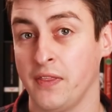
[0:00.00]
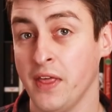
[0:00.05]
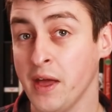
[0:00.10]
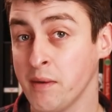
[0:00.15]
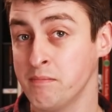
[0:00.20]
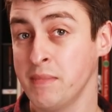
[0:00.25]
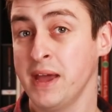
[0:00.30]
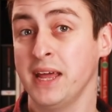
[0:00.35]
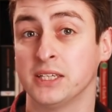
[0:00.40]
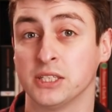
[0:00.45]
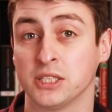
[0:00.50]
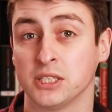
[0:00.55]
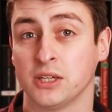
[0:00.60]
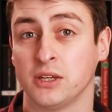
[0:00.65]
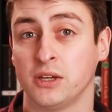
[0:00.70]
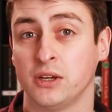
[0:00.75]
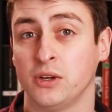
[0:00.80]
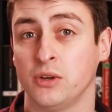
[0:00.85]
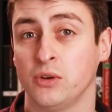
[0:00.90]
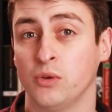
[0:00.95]
And that meant
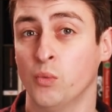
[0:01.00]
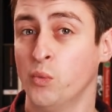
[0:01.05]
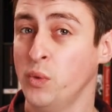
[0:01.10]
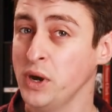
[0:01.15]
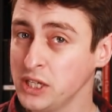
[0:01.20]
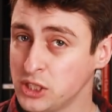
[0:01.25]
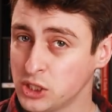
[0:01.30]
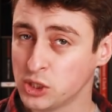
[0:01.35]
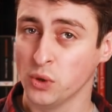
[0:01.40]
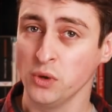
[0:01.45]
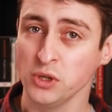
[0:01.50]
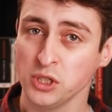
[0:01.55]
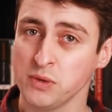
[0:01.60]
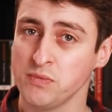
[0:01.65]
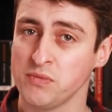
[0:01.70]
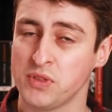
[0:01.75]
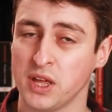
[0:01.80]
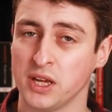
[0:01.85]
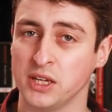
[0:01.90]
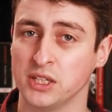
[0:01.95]
we saw
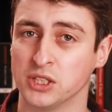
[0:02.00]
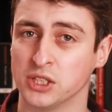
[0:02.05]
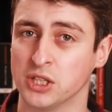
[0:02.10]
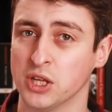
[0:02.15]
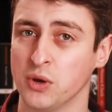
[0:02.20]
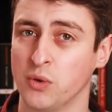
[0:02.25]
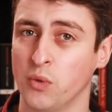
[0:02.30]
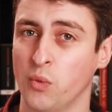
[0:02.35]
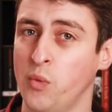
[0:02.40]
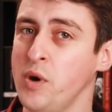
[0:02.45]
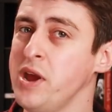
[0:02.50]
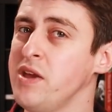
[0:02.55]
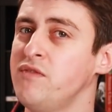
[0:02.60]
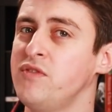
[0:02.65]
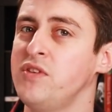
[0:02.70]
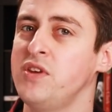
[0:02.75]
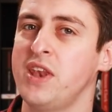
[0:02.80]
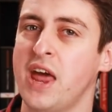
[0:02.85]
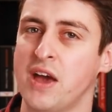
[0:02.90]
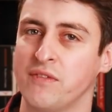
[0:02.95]
some things that
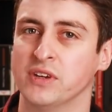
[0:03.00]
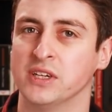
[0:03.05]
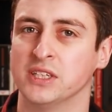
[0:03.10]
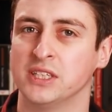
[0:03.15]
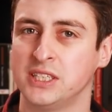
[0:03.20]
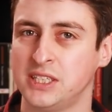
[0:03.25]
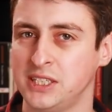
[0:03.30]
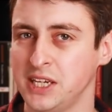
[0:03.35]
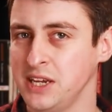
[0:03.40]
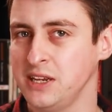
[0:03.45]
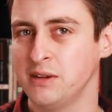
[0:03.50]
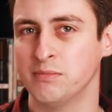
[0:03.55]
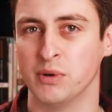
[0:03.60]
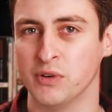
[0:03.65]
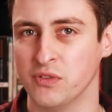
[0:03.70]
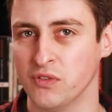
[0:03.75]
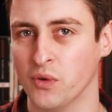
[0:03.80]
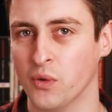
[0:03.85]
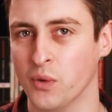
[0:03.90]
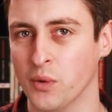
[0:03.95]
we've never seen
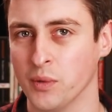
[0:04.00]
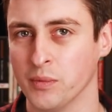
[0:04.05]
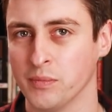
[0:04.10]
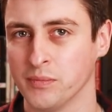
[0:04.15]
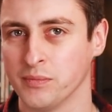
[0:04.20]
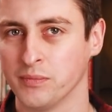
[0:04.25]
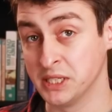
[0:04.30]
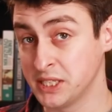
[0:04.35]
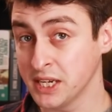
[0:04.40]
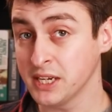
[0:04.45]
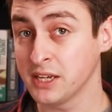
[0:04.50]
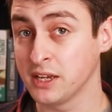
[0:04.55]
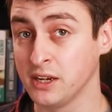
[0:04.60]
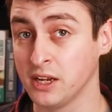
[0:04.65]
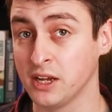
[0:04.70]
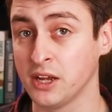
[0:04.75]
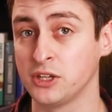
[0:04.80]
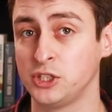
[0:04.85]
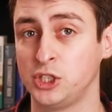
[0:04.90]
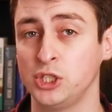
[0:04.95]
before. In
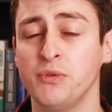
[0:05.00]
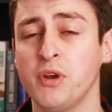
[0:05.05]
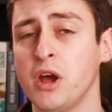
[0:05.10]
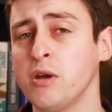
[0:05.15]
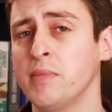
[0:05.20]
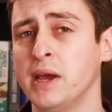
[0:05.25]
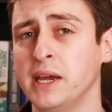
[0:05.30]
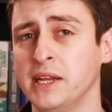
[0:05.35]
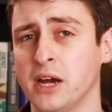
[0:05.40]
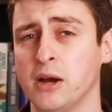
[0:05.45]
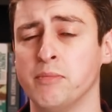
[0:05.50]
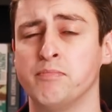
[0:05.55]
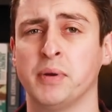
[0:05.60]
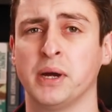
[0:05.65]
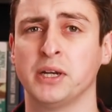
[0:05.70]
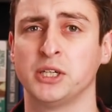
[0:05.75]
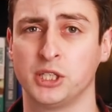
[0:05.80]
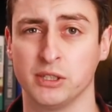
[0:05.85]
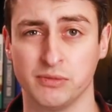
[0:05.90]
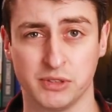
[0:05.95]
particular, Juno made a
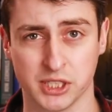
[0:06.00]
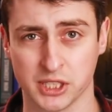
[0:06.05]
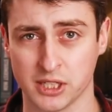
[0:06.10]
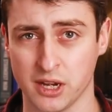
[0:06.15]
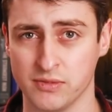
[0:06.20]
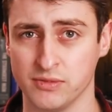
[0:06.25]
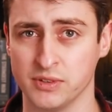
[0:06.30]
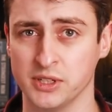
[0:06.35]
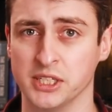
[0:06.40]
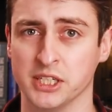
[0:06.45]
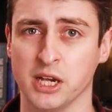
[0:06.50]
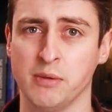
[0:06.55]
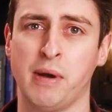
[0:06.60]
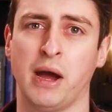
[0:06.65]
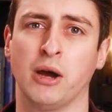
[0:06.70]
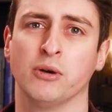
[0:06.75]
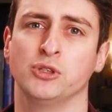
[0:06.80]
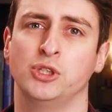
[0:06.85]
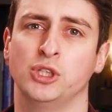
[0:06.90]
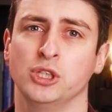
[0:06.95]
bunch of discoveries
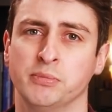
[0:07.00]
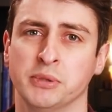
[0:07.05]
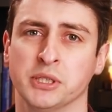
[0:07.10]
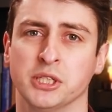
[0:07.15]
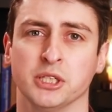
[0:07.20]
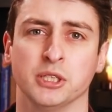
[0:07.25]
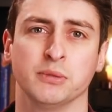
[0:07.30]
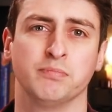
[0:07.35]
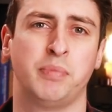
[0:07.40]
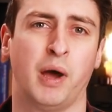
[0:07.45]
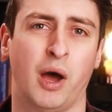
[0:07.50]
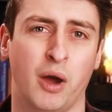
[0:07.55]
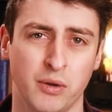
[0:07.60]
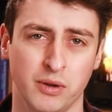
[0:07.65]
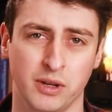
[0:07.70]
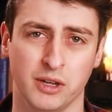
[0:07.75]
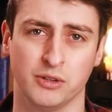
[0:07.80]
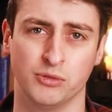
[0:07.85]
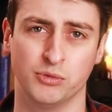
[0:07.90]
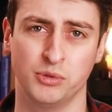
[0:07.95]
about Jupiter's
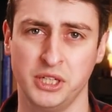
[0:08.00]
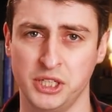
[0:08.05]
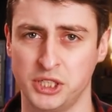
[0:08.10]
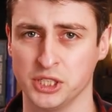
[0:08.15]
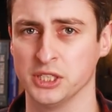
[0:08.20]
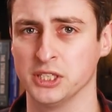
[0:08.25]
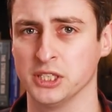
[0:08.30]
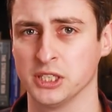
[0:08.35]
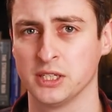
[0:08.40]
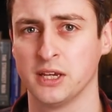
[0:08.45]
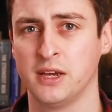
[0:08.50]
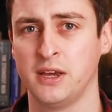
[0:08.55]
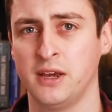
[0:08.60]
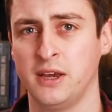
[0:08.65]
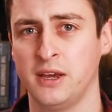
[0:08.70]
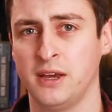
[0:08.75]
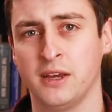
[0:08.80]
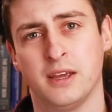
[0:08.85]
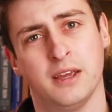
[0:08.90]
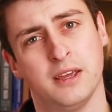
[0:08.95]
polar regions,
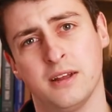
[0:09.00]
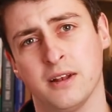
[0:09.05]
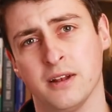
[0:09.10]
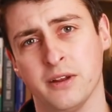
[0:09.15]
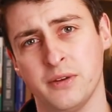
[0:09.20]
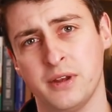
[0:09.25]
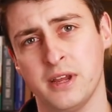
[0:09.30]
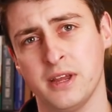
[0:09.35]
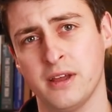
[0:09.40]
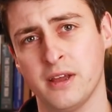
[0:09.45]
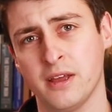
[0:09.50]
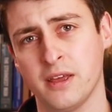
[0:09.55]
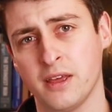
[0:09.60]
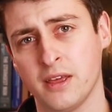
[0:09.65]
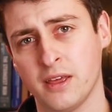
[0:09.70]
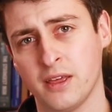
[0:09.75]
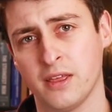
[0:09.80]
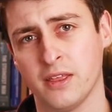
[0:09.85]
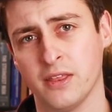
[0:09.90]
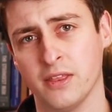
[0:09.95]
including
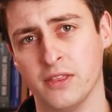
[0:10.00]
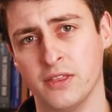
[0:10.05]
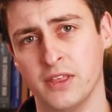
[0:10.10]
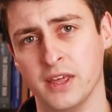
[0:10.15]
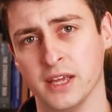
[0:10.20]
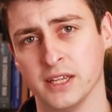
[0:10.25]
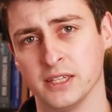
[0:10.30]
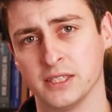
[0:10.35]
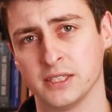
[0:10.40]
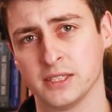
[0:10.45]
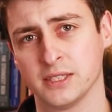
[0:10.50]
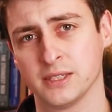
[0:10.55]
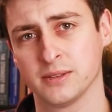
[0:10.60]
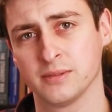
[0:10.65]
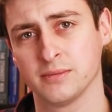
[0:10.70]
this.